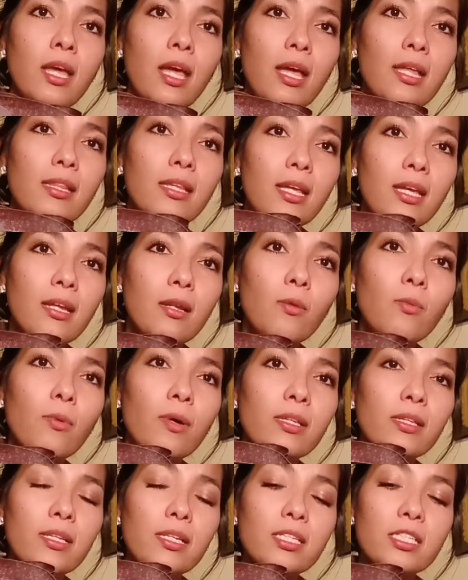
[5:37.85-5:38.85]
And then
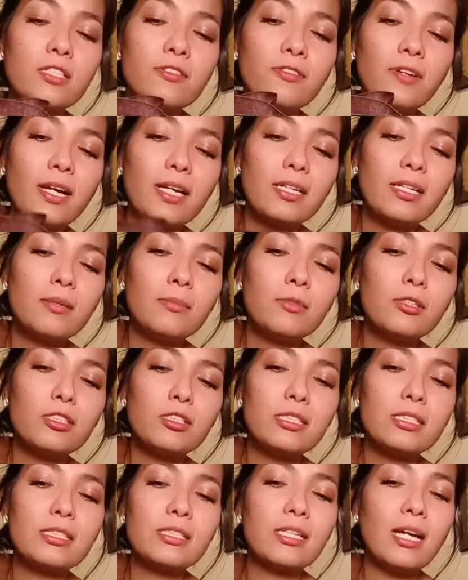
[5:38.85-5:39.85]
when the sphagnum
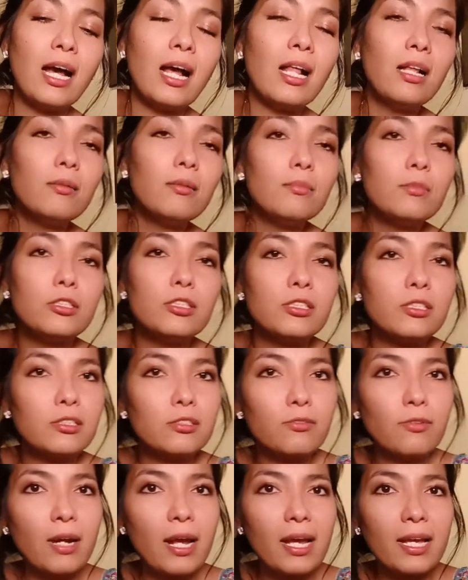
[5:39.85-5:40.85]
moss is almost
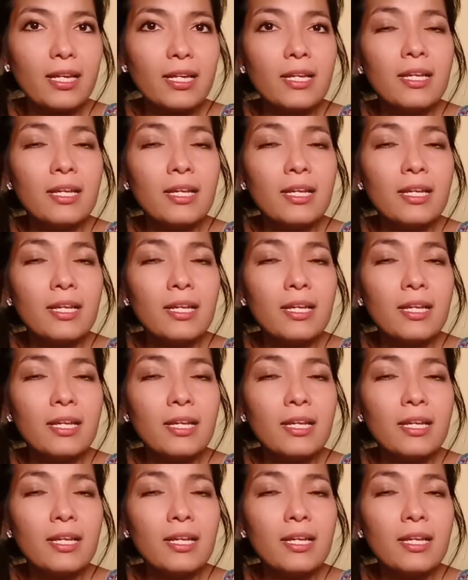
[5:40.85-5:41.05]
dry,